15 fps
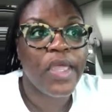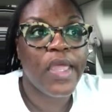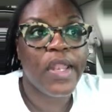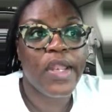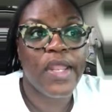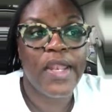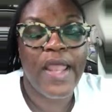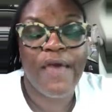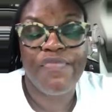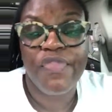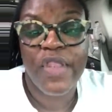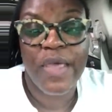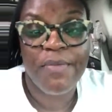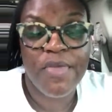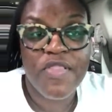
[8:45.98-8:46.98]
and then
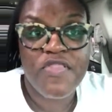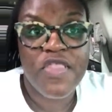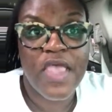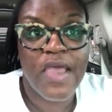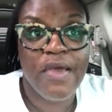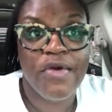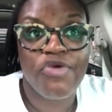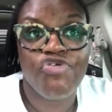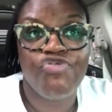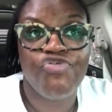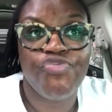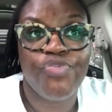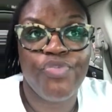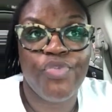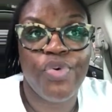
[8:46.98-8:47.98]
after that
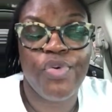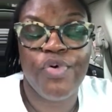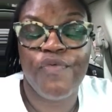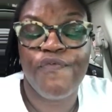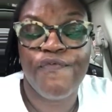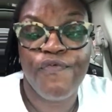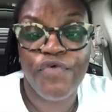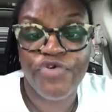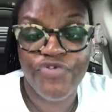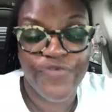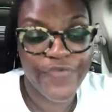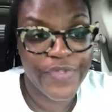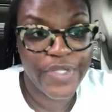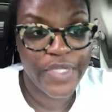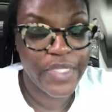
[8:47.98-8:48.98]
miscarriage, we were
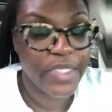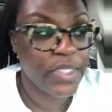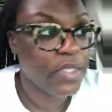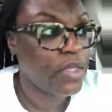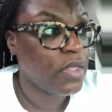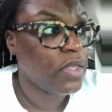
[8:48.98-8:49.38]
fortunate